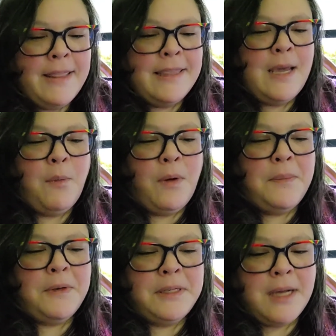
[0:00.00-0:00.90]
They want
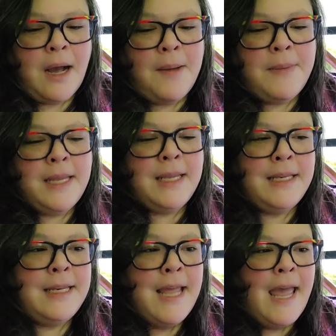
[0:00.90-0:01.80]
to come
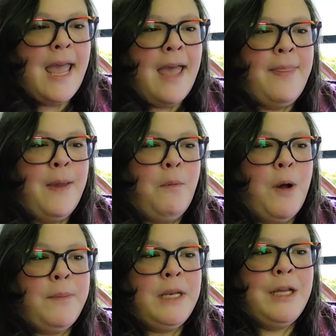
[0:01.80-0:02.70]
in and they
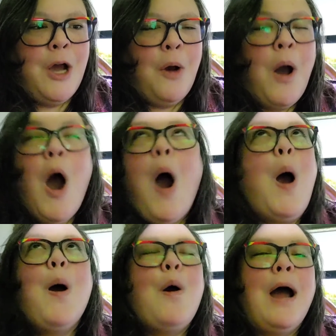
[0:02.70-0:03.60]
want me to go,
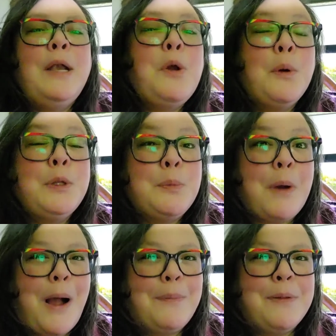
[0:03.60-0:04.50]
"Oh, I know what the
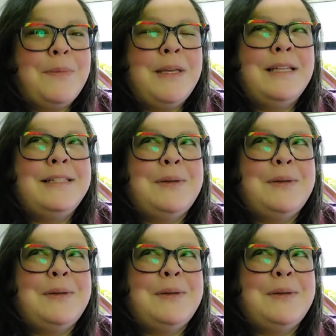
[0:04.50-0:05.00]
problem is.